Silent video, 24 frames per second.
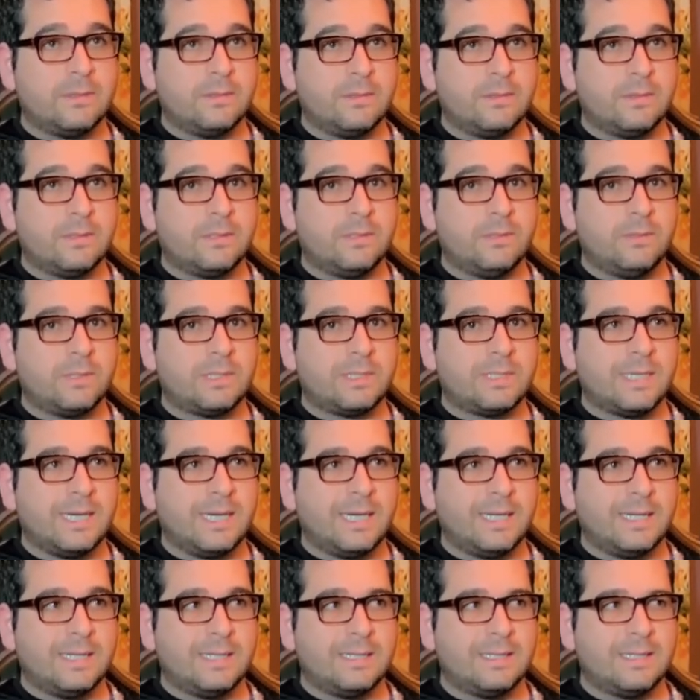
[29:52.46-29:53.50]

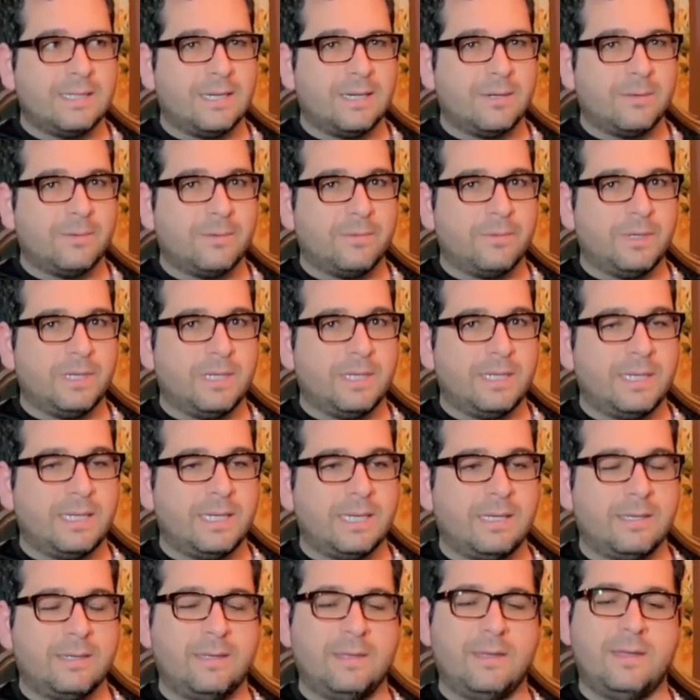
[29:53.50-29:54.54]
suicide is not
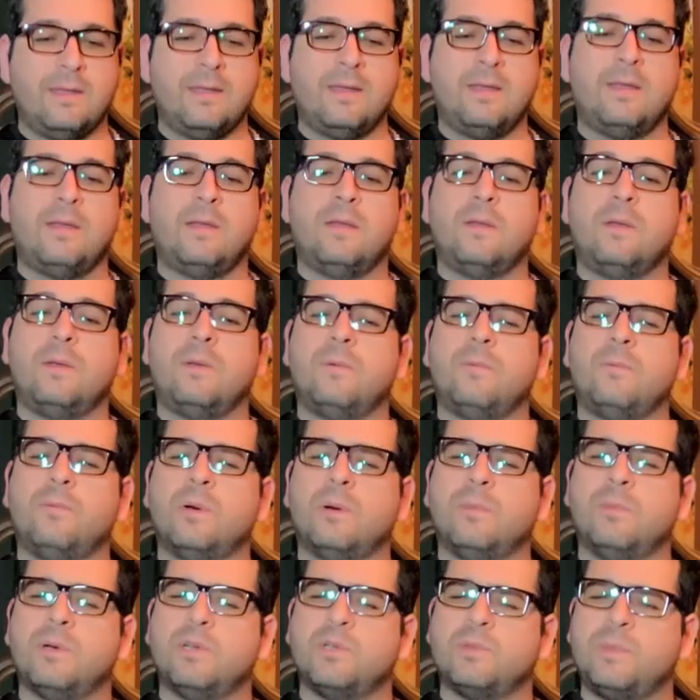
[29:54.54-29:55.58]
really
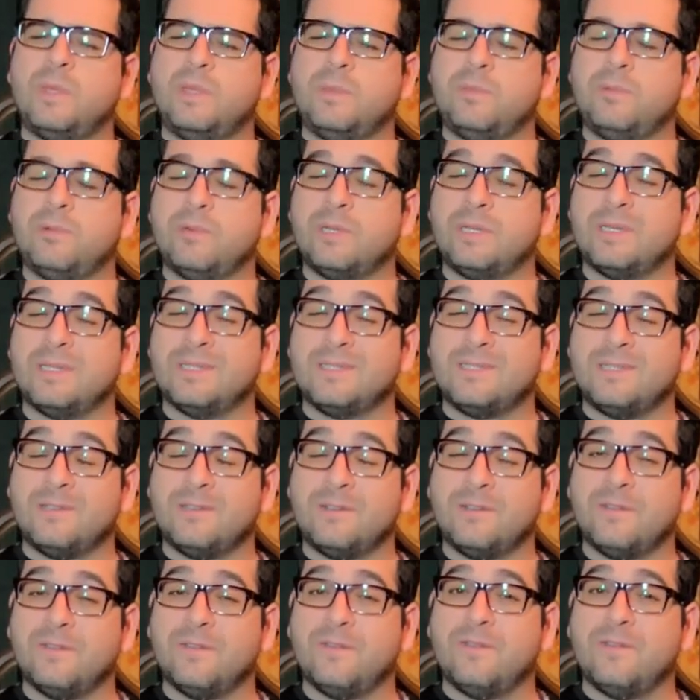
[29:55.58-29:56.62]
what most people would
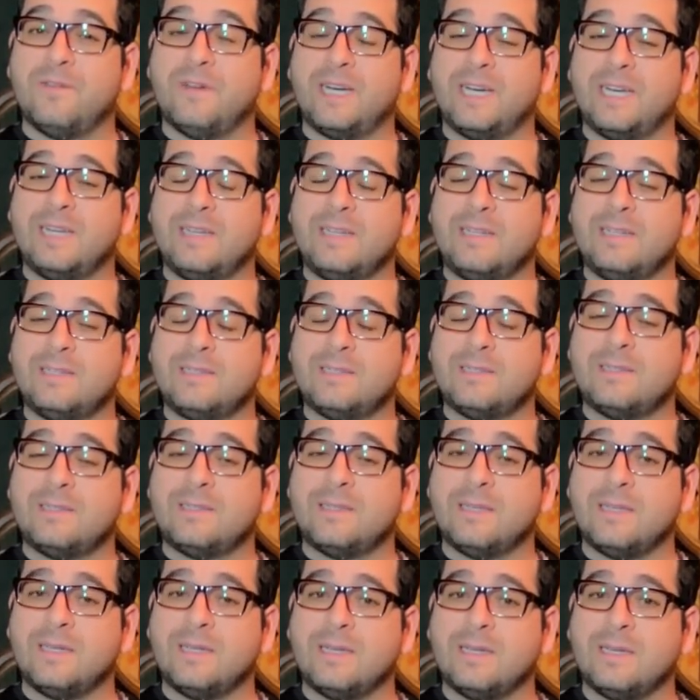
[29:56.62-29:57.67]
consider violence.
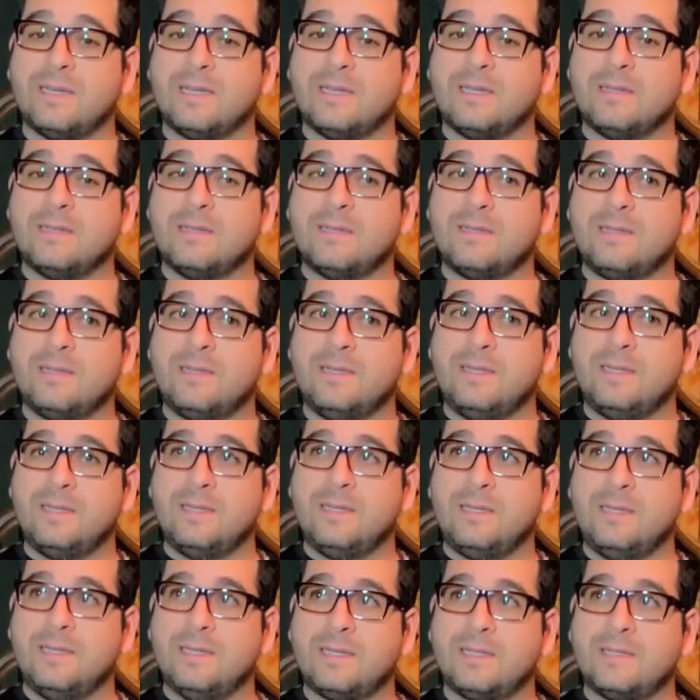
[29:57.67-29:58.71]

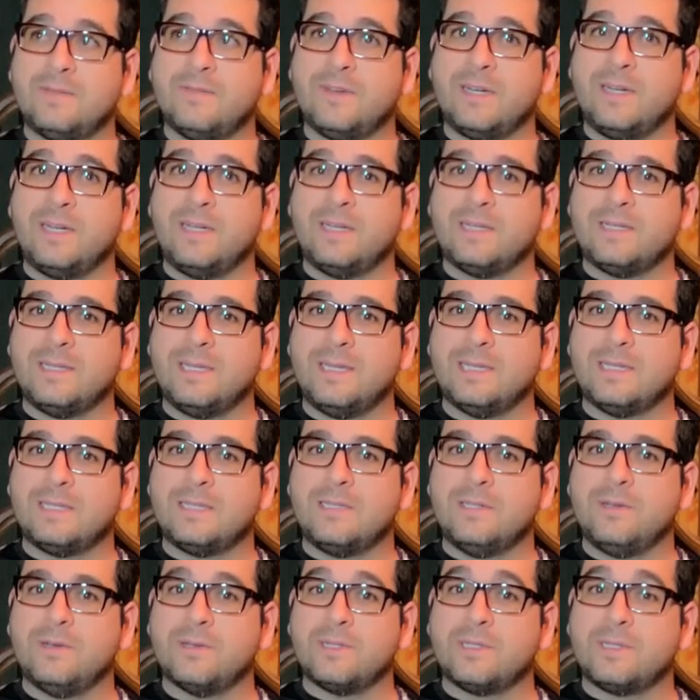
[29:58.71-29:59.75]
It's violence
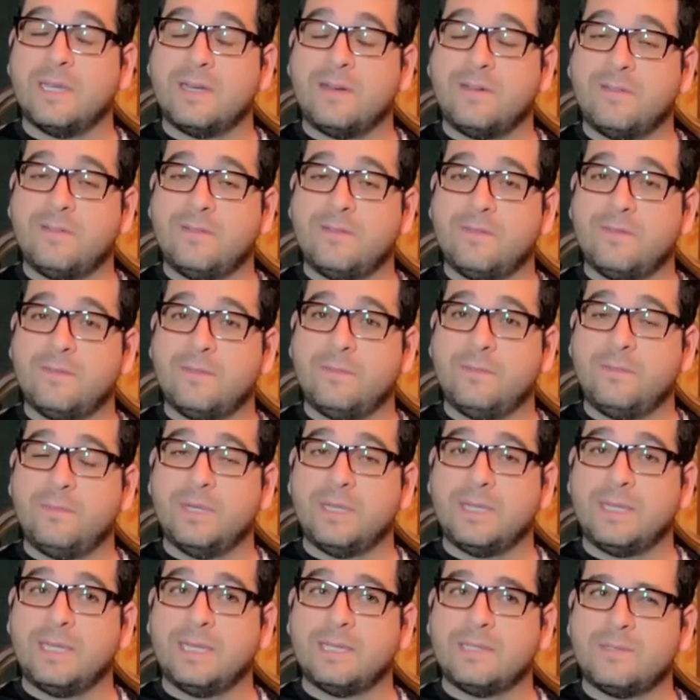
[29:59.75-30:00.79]
against yourself,
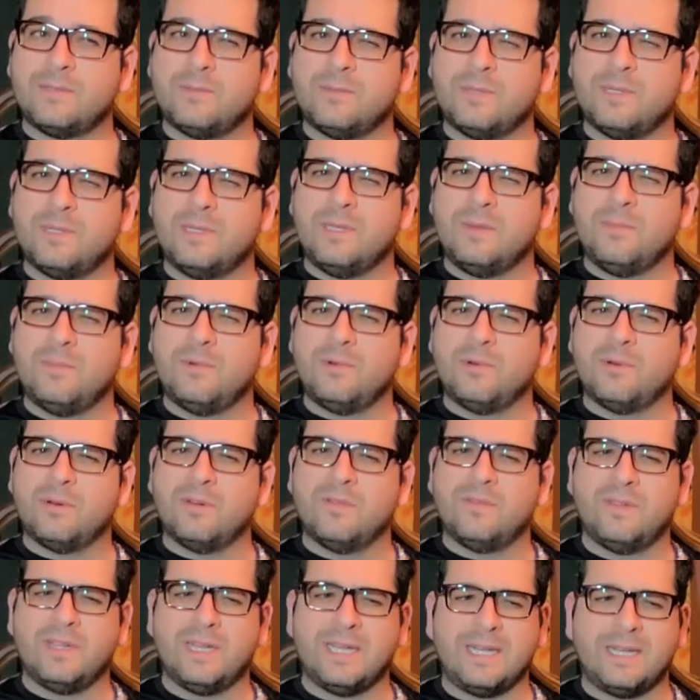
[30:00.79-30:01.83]
but that's really more
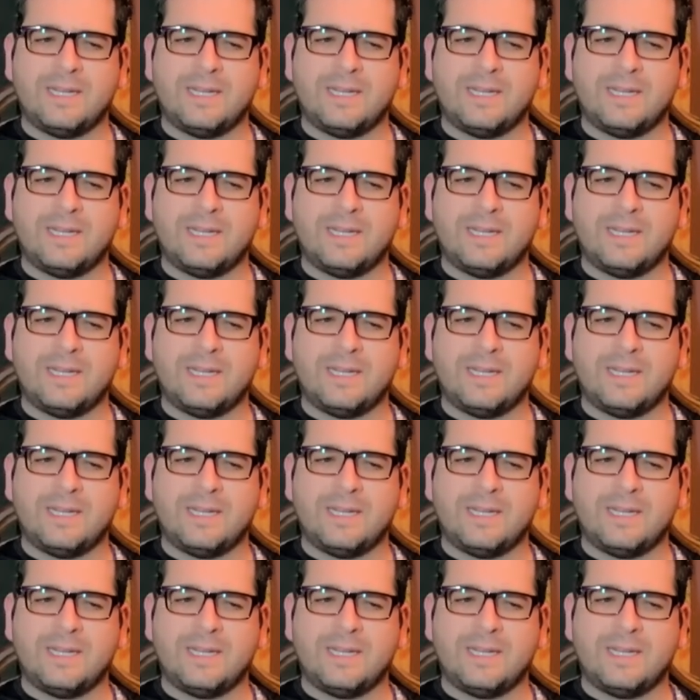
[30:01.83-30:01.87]
of